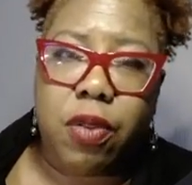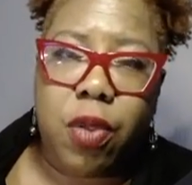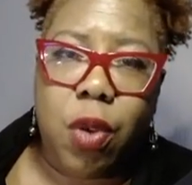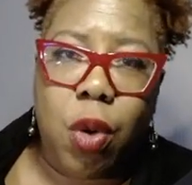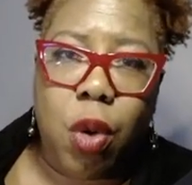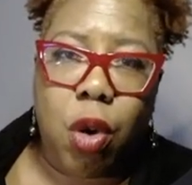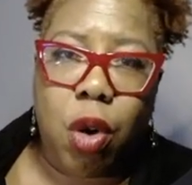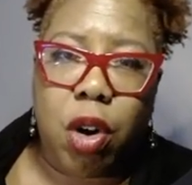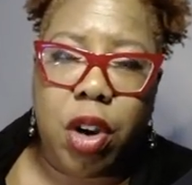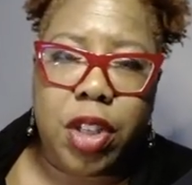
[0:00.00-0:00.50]

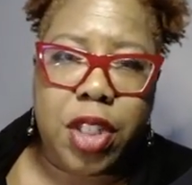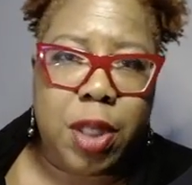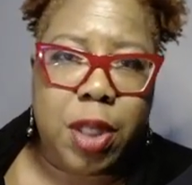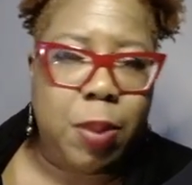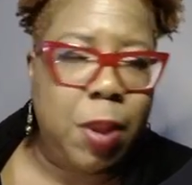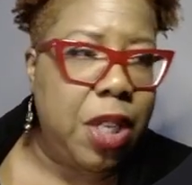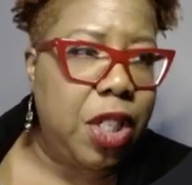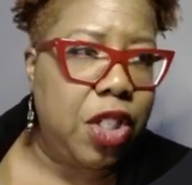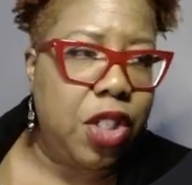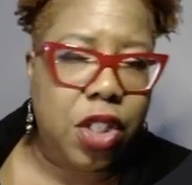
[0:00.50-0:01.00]
for a
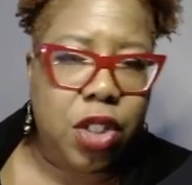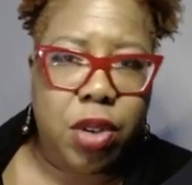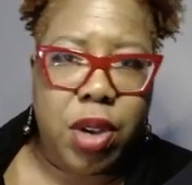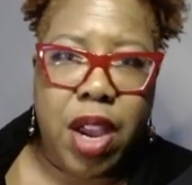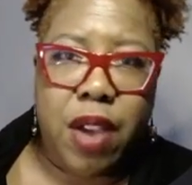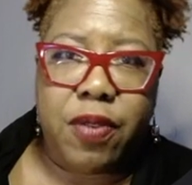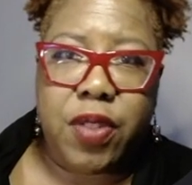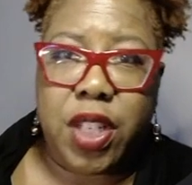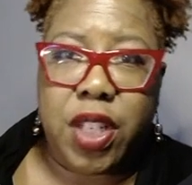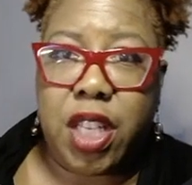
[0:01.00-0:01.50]
speech that you
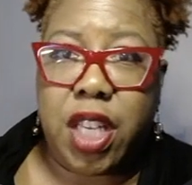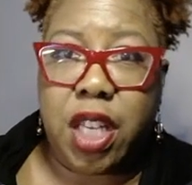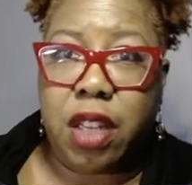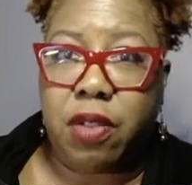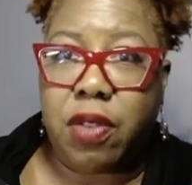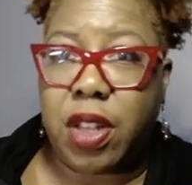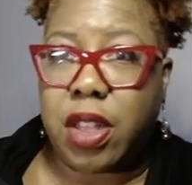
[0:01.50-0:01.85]
have to give